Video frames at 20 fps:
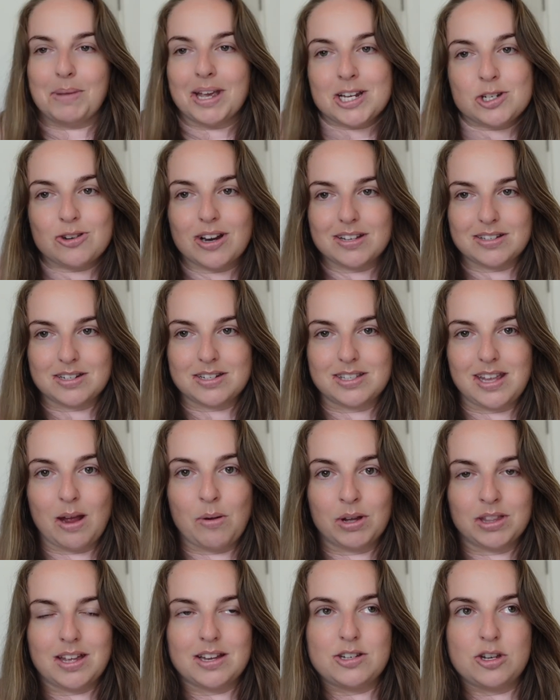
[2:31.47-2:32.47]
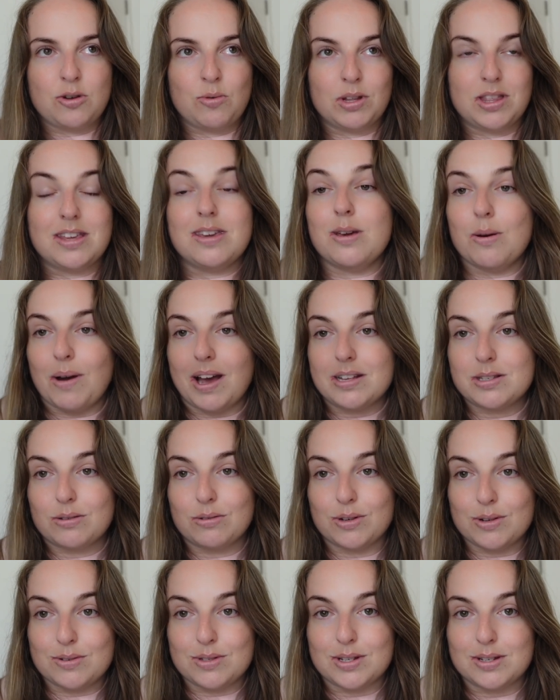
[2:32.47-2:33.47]
Be interesting to see what they do with the U S
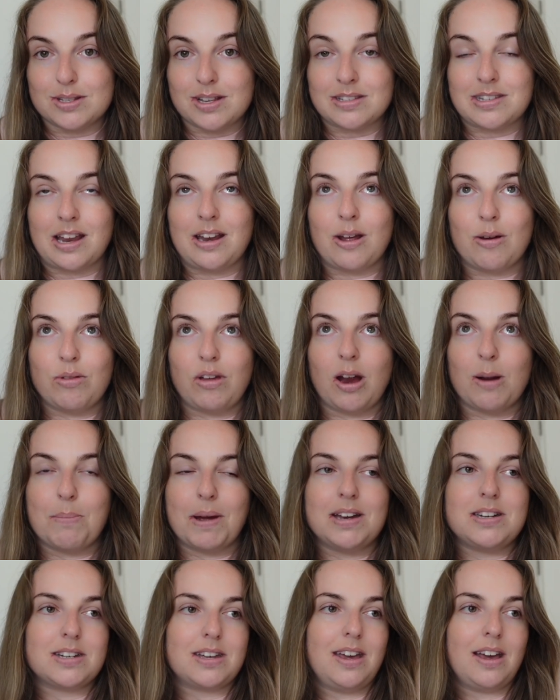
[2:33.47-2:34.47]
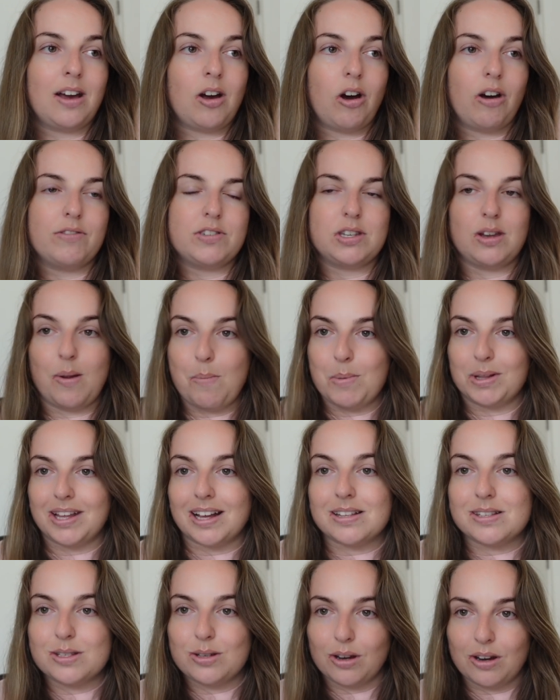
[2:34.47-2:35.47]
cruises, as I know they're about to kick off soon, but
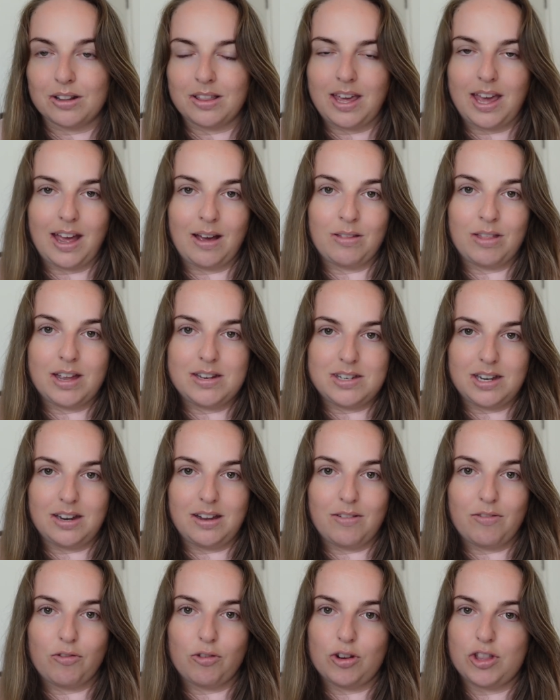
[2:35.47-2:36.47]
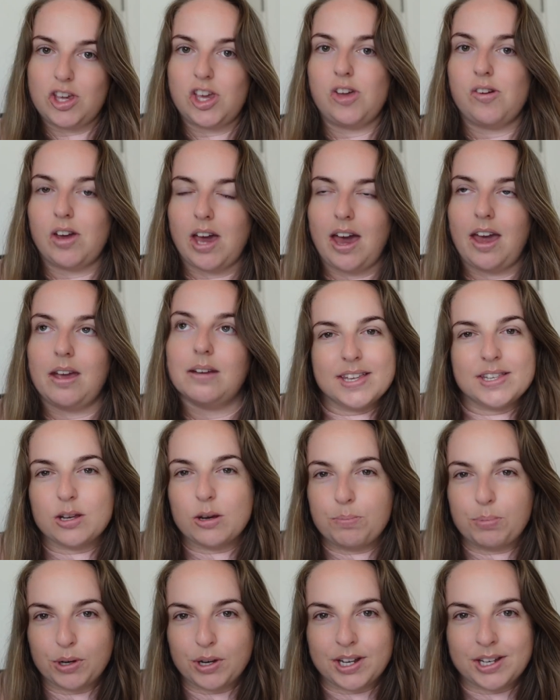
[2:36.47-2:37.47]
that's certainly how they did it for the U K.
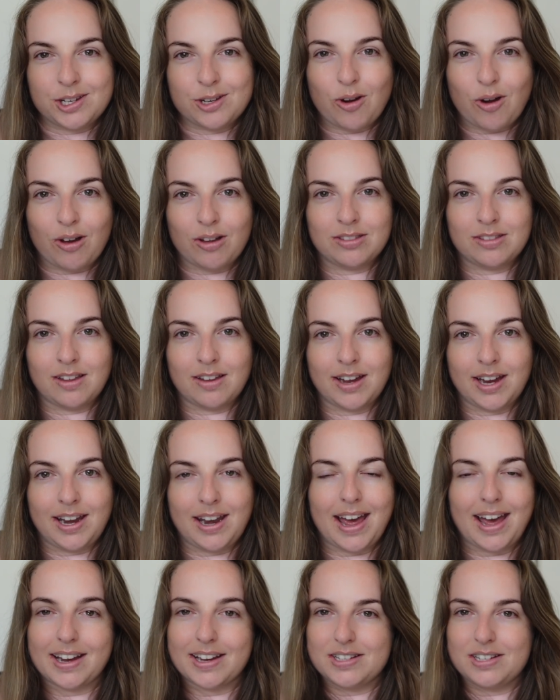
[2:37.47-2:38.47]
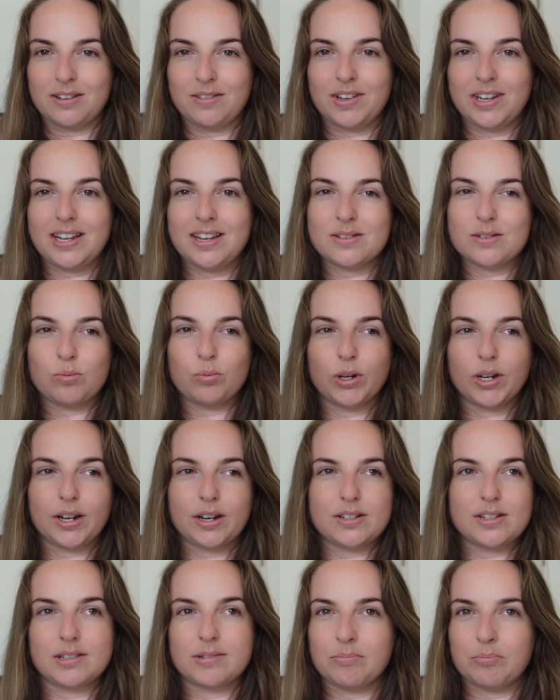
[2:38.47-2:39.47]
So booking your online activities
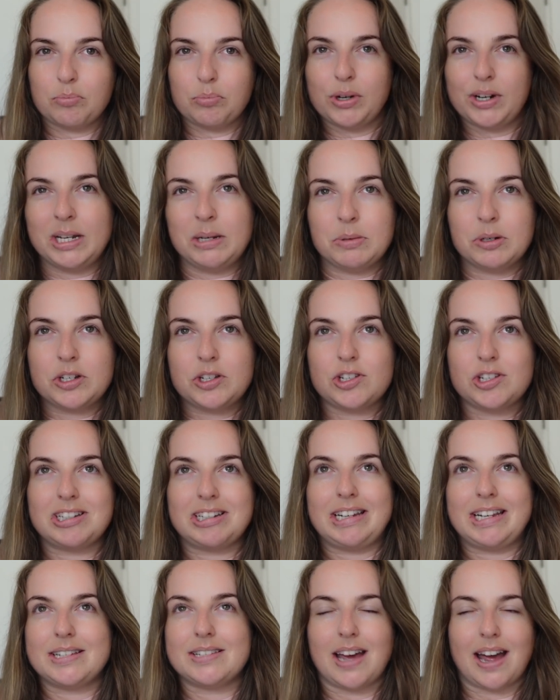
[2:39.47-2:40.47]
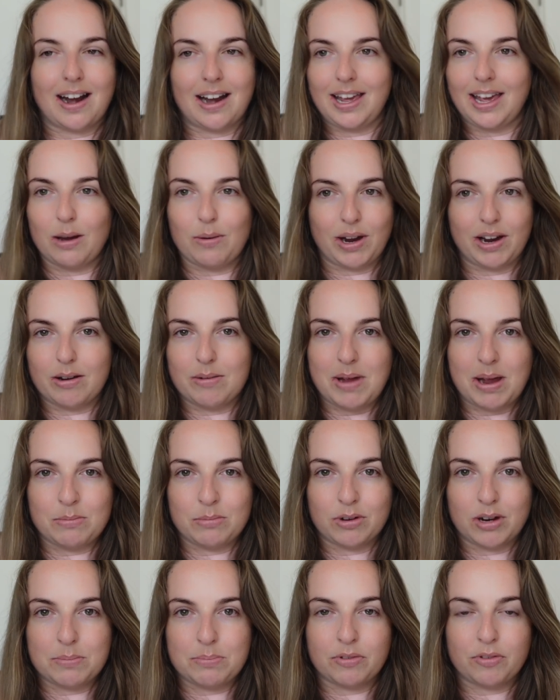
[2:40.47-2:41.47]
worked pretty much exactly how I
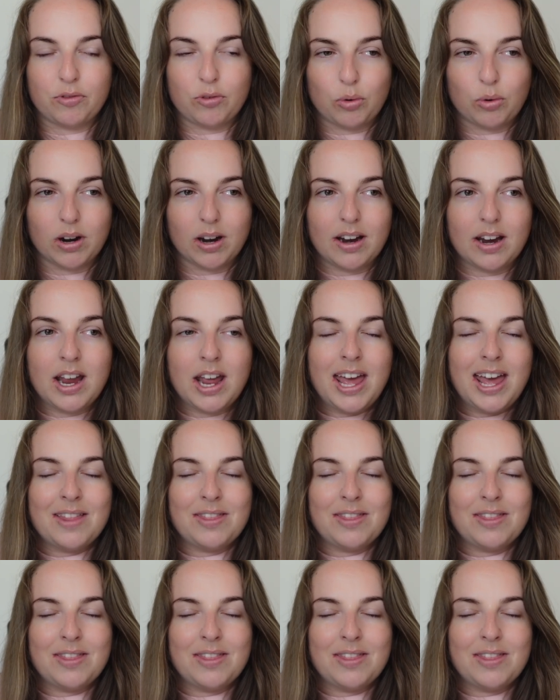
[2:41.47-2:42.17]
remember it before.